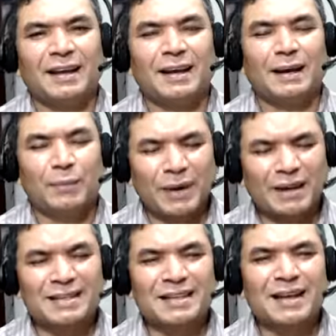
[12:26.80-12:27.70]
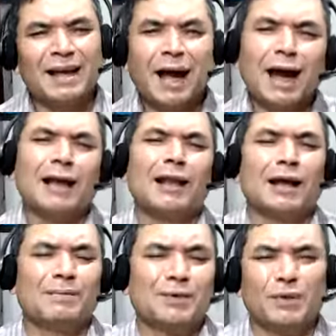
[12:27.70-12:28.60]
because I
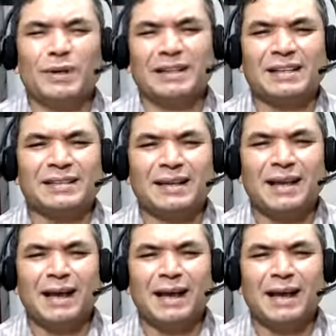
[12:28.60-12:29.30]
love doing this,